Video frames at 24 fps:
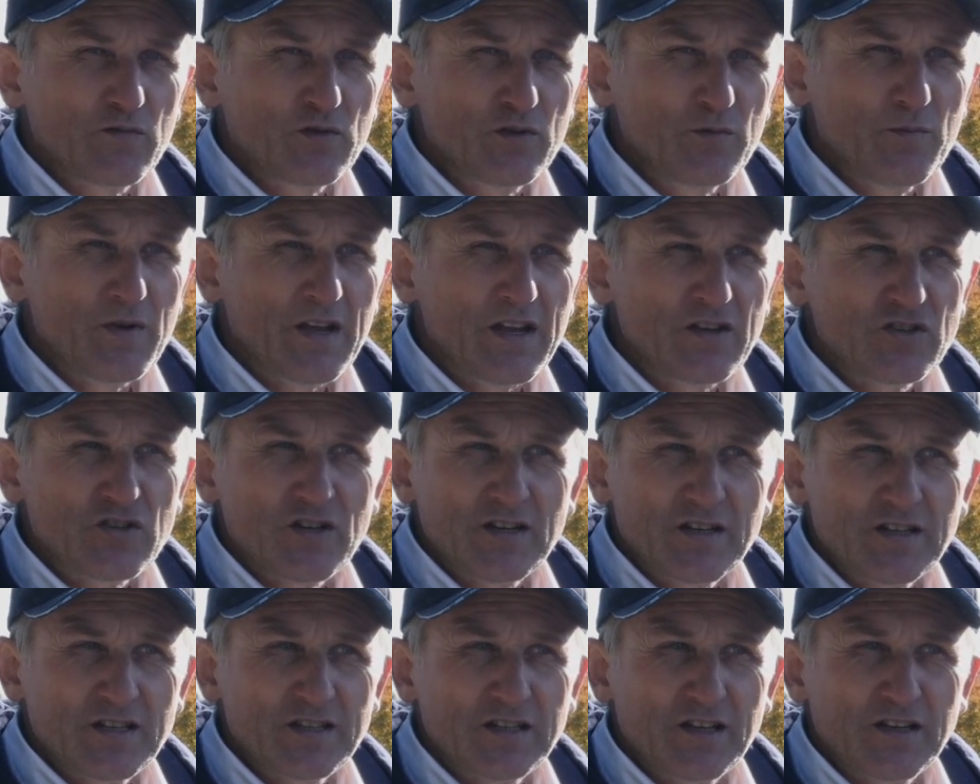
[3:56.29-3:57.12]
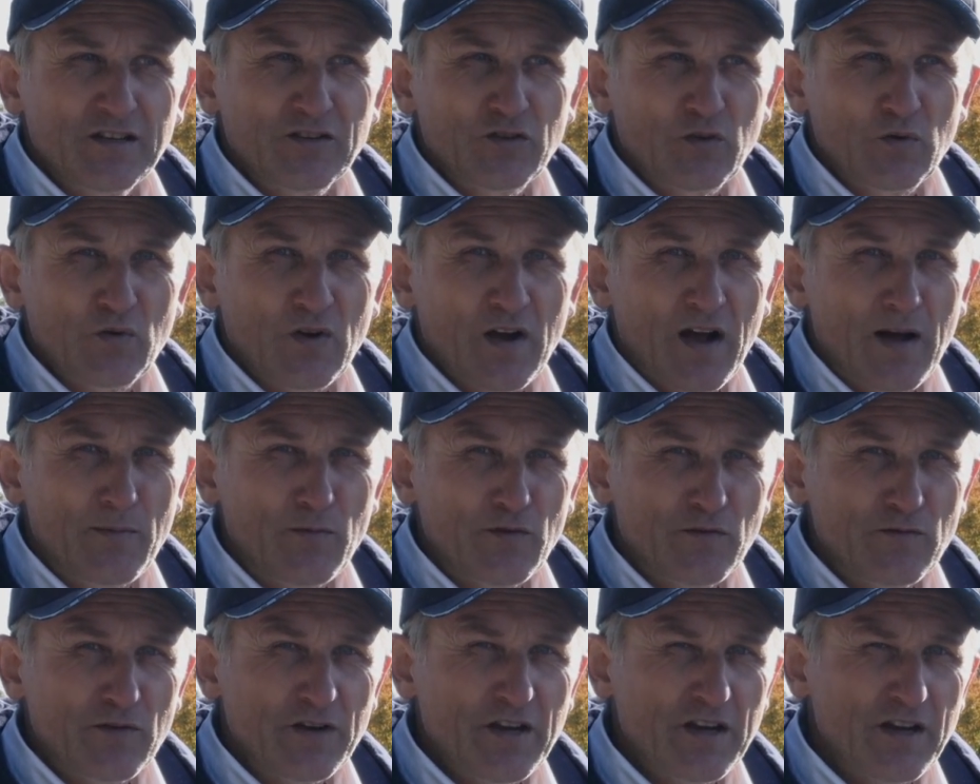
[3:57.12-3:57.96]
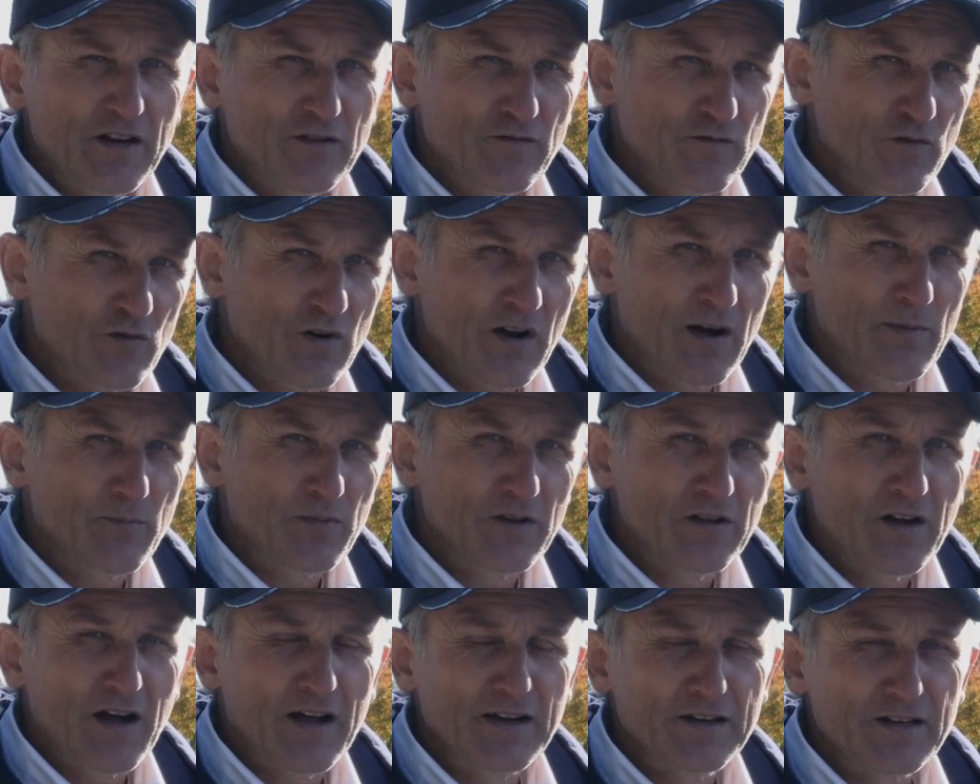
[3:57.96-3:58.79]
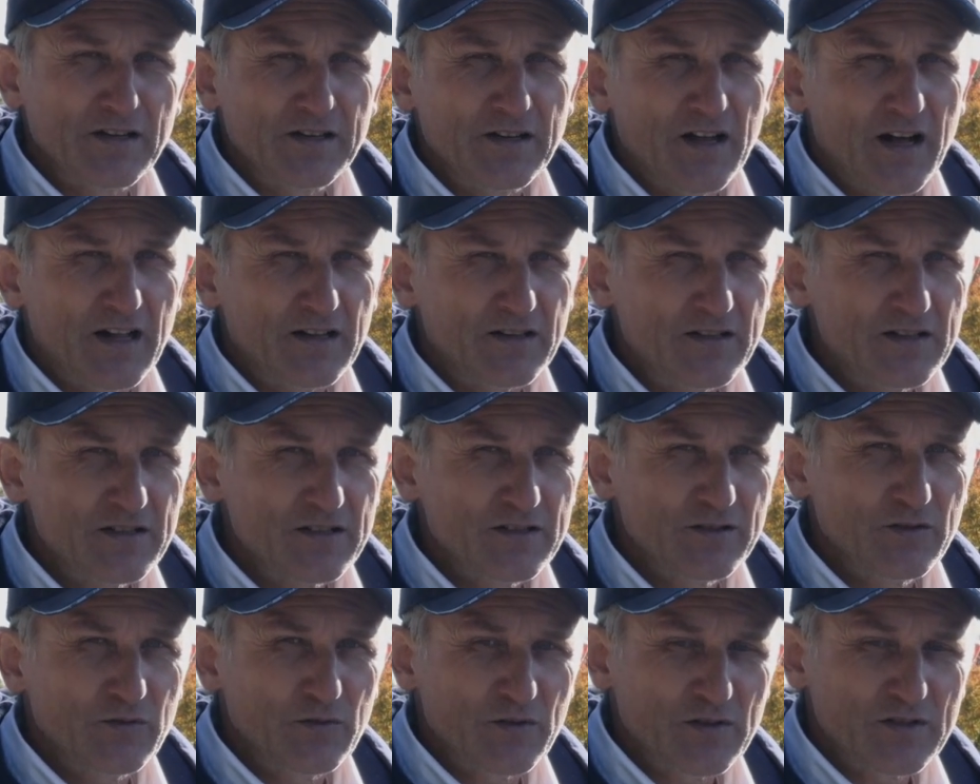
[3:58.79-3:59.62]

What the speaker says: would be interested to come over here for a couple $100 to